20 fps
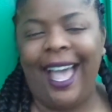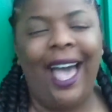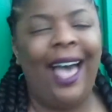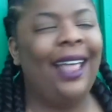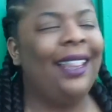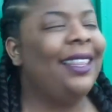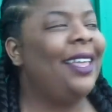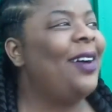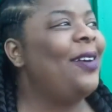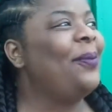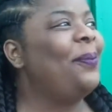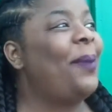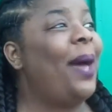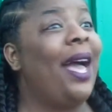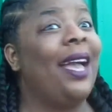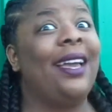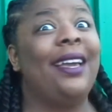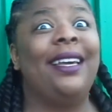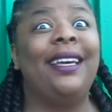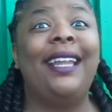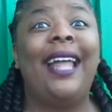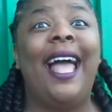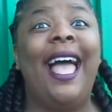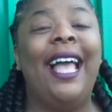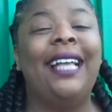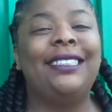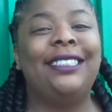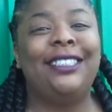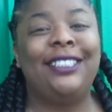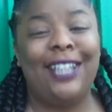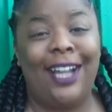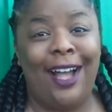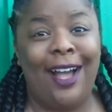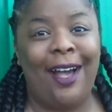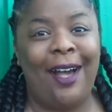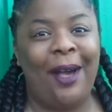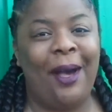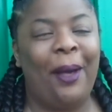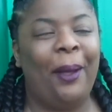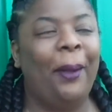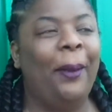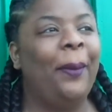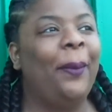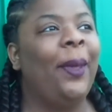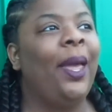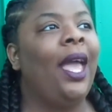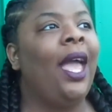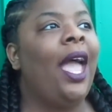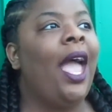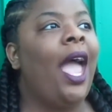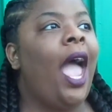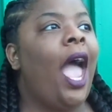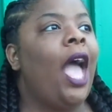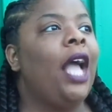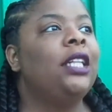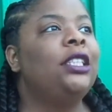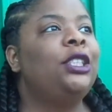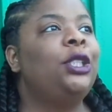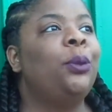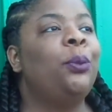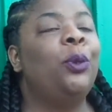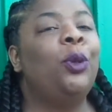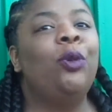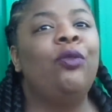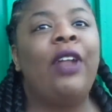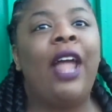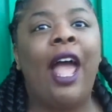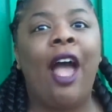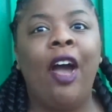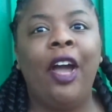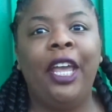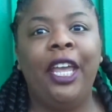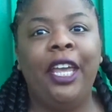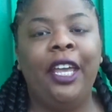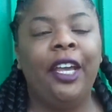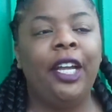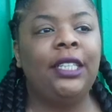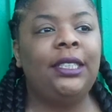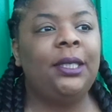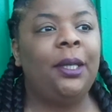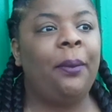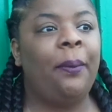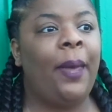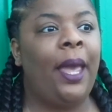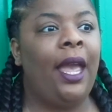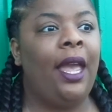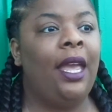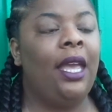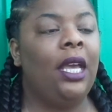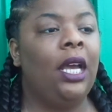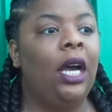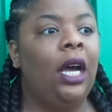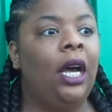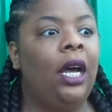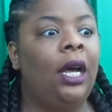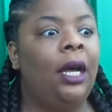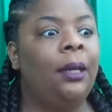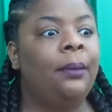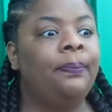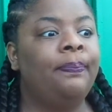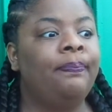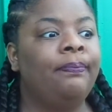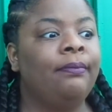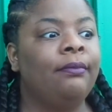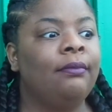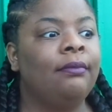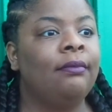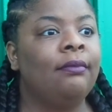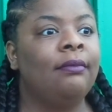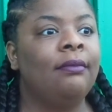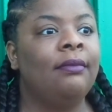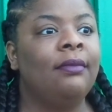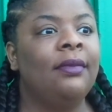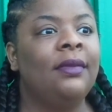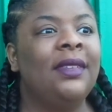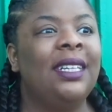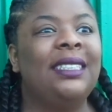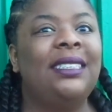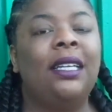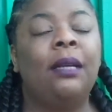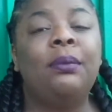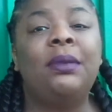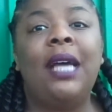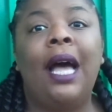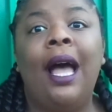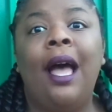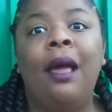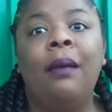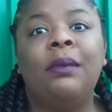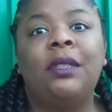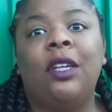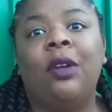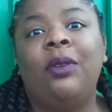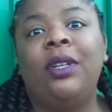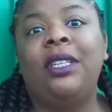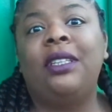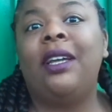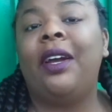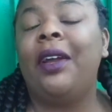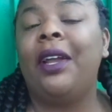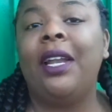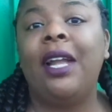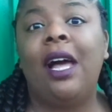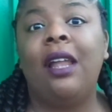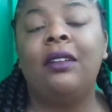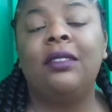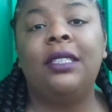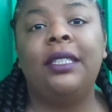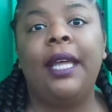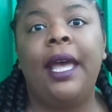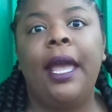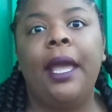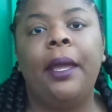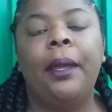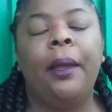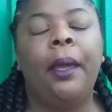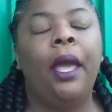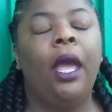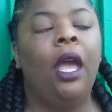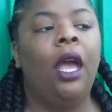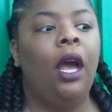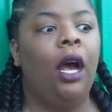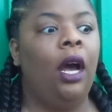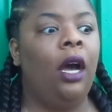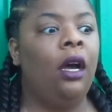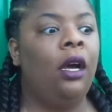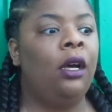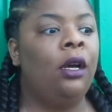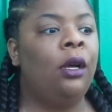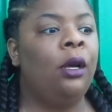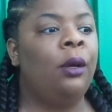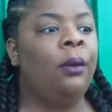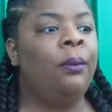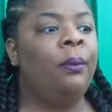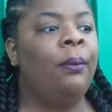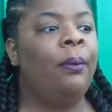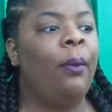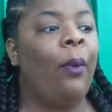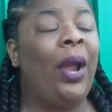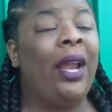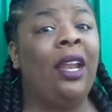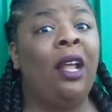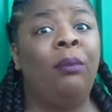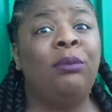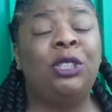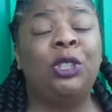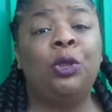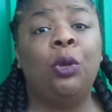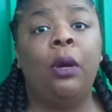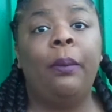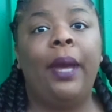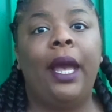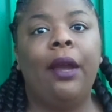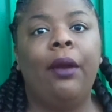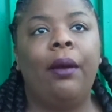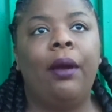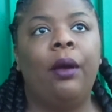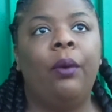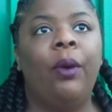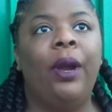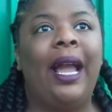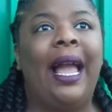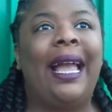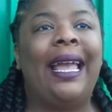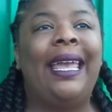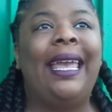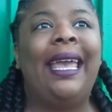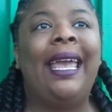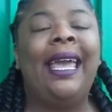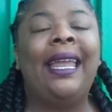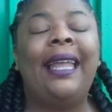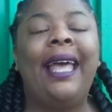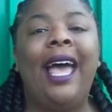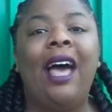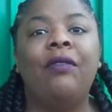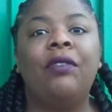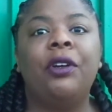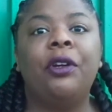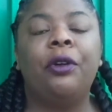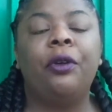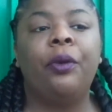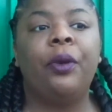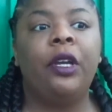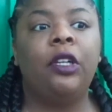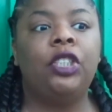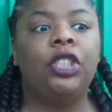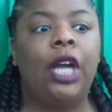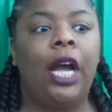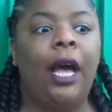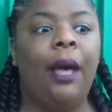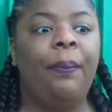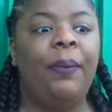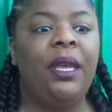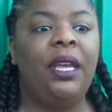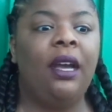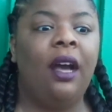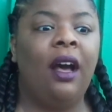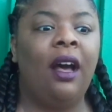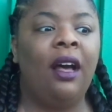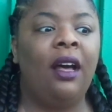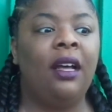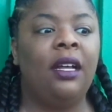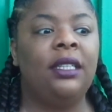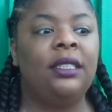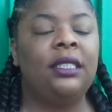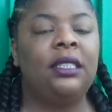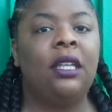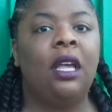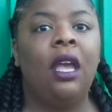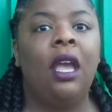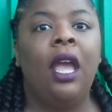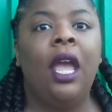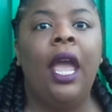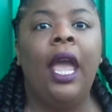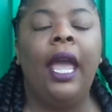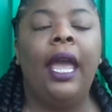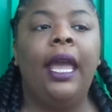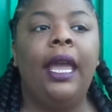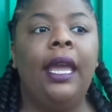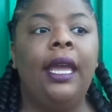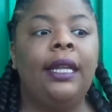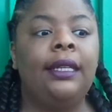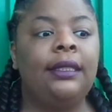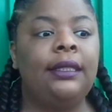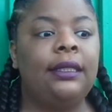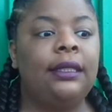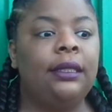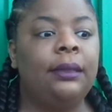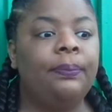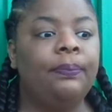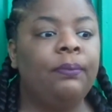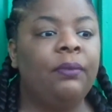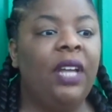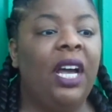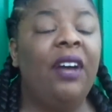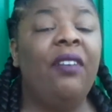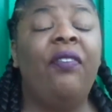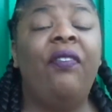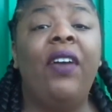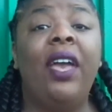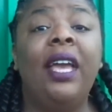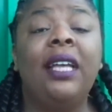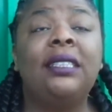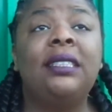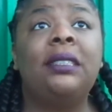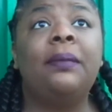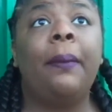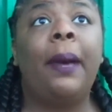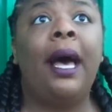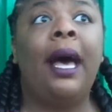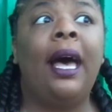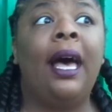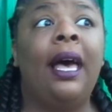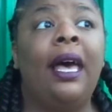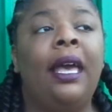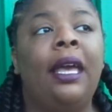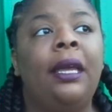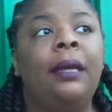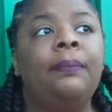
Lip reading: I love my good ass job. To move down here to make sometimes only $30 a day. Right now I'm just doing background work. I can't have a career job because it affects my